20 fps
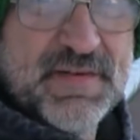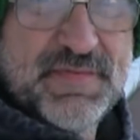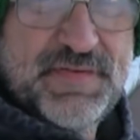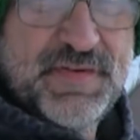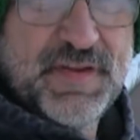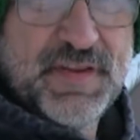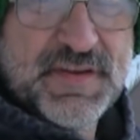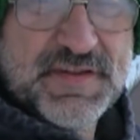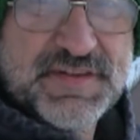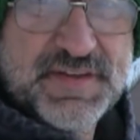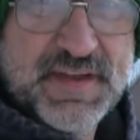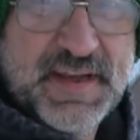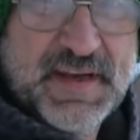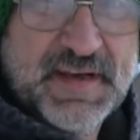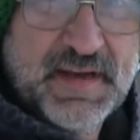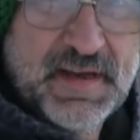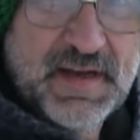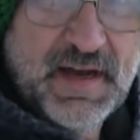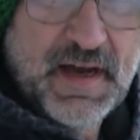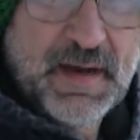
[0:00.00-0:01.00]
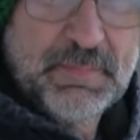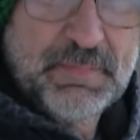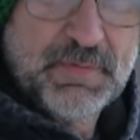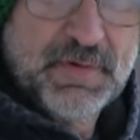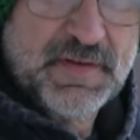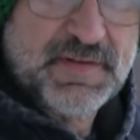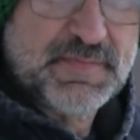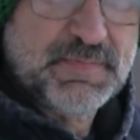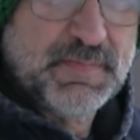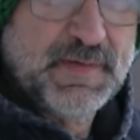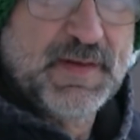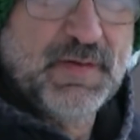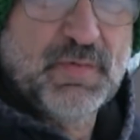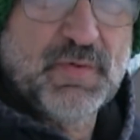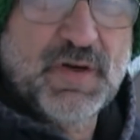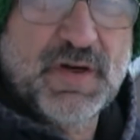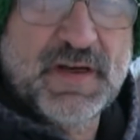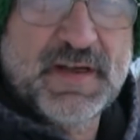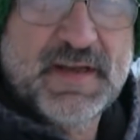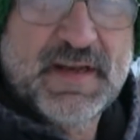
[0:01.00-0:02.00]
fill this thing up with split
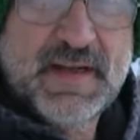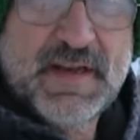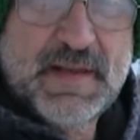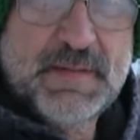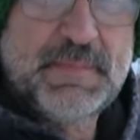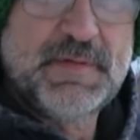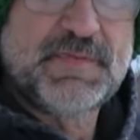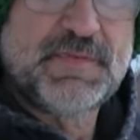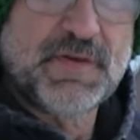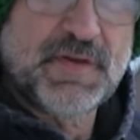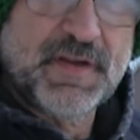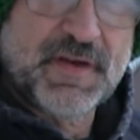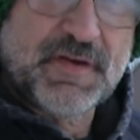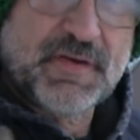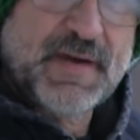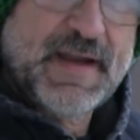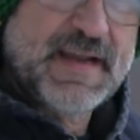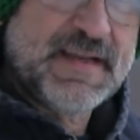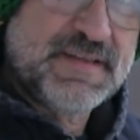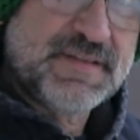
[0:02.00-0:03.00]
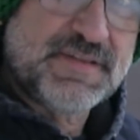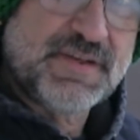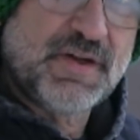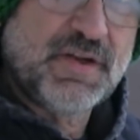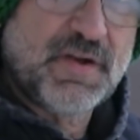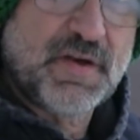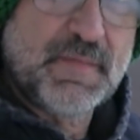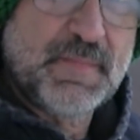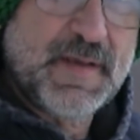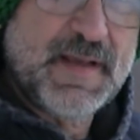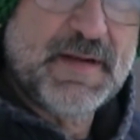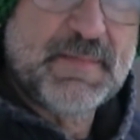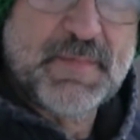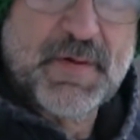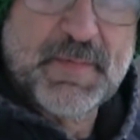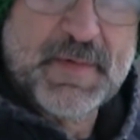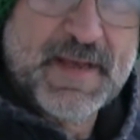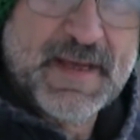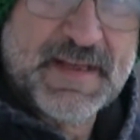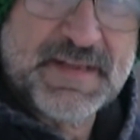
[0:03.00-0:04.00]
wood before the grand solar
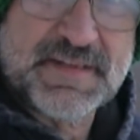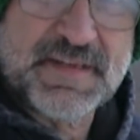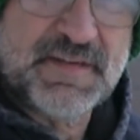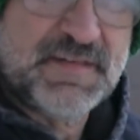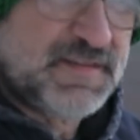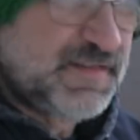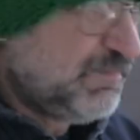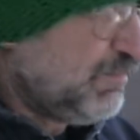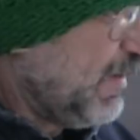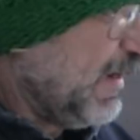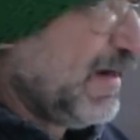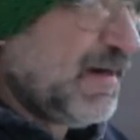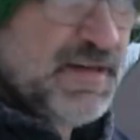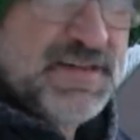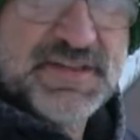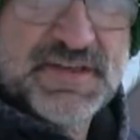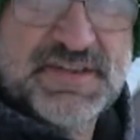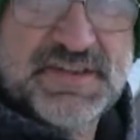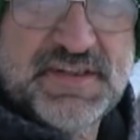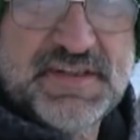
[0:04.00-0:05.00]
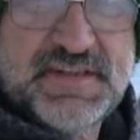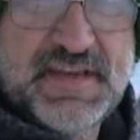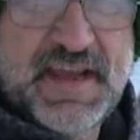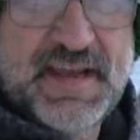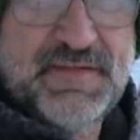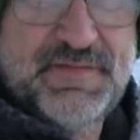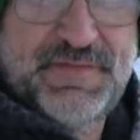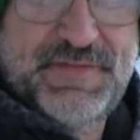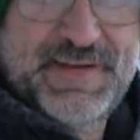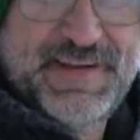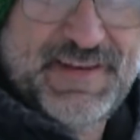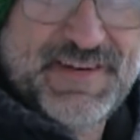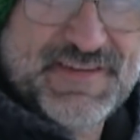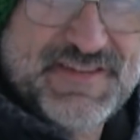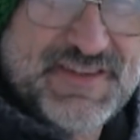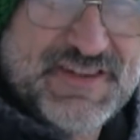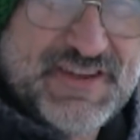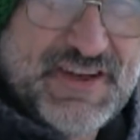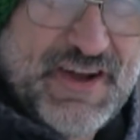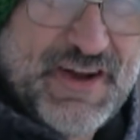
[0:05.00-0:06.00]
minimum hits and buries us in 10 feet of
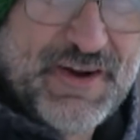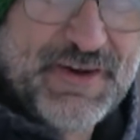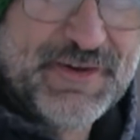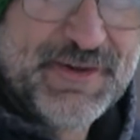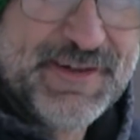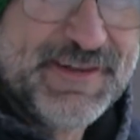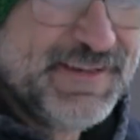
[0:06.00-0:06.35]
snow.